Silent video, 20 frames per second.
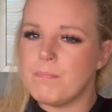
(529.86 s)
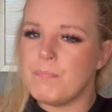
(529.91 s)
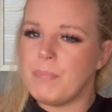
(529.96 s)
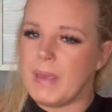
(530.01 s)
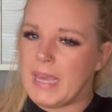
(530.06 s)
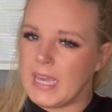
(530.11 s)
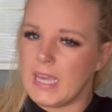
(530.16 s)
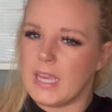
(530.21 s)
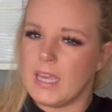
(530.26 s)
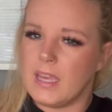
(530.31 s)

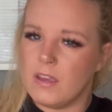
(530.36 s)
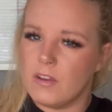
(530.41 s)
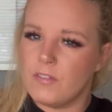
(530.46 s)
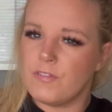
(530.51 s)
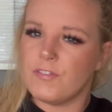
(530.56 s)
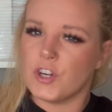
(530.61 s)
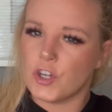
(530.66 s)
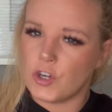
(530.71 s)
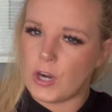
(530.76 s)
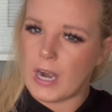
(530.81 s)
big
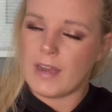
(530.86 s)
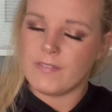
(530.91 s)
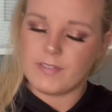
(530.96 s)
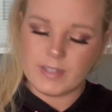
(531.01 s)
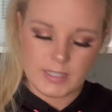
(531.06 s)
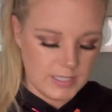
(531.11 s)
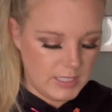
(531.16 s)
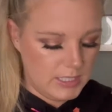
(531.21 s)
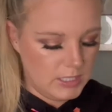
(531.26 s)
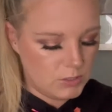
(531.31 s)
for
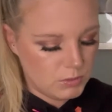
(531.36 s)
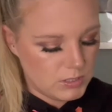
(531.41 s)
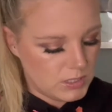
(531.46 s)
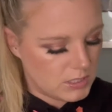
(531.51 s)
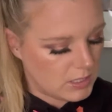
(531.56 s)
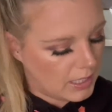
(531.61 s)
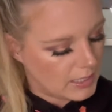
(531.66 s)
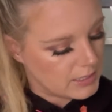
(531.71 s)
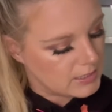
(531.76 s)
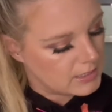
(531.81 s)
graphic tees. What
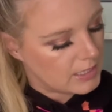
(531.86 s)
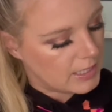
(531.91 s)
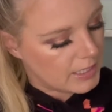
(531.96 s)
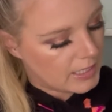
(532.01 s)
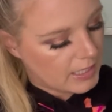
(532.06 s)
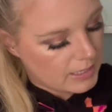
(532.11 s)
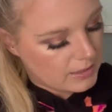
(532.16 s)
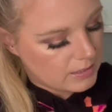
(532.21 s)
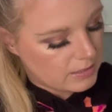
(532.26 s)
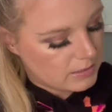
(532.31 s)
size did I
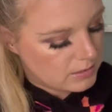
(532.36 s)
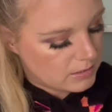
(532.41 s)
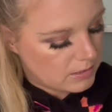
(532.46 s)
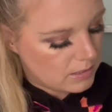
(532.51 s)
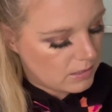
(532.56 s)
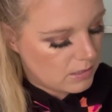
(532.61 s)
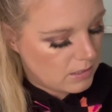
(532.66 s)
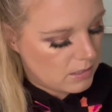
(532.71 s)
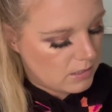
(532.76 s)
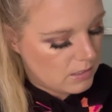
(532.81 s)
get this
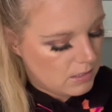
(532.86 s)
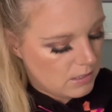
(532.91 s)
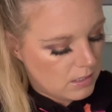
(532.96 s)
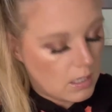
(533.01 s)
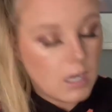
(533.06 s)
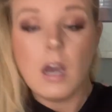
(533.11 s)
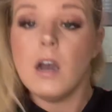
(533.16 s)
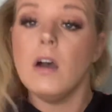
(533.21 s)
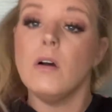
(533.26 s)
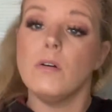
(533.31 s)
in?
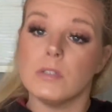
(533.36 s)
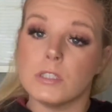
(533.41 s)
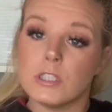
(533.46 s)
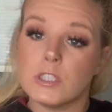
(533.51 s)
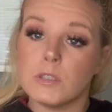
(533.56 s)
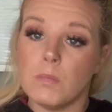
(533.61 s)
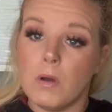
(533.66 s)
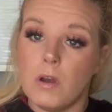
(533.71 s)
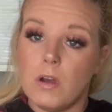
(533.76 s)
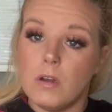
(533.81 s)
Oh,
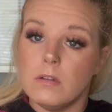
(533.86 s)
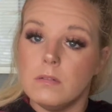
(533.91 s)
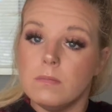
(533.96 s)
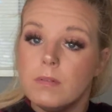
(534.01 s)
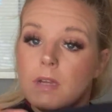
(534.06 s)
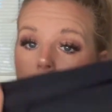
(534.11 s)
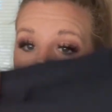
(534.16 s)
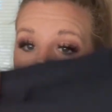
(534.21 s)
small. I